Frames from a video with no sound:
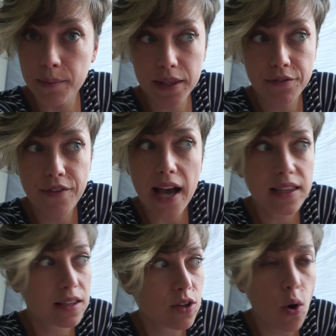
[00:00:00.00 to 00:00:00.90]
But the fact
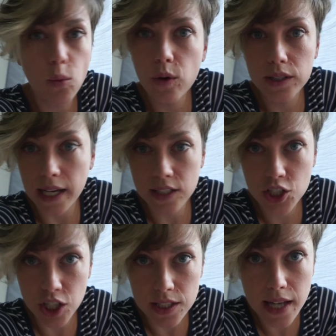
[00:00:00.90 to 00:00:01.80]
that the whole world had to
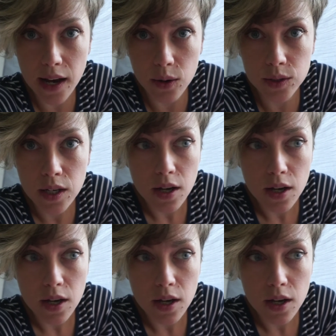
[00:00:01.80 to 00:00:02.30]
shut down,